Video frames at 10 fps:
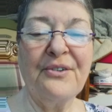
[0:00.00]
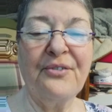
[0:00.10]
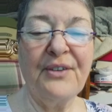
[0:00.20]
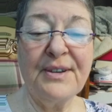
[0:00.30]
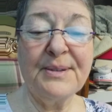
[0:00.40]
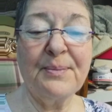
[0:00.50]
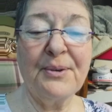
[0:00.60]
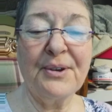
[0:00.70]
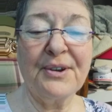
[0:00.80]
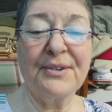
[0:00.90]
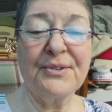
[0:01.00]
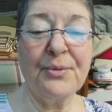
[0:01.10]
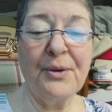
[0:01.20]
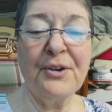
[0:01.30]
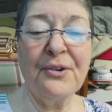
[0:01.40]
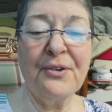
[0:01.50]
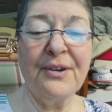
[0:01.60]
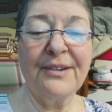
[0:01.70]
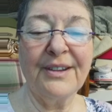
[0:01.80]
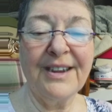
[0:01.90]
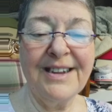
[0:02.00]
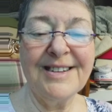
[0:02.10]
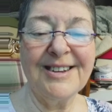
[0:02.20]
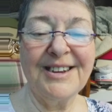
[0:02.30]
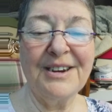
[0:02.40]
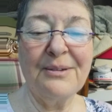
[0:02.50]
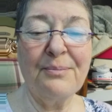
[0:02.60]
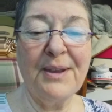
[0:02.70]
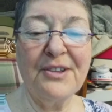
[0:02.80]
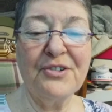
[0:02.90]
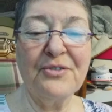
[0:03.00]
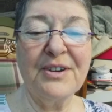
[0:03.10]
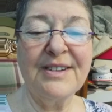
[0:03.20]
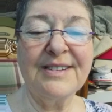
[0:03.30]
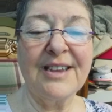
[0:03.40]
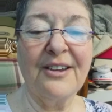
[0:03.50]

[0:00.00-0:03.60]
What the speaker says: Facebook, Twitter, LinkedIn, Pinterest,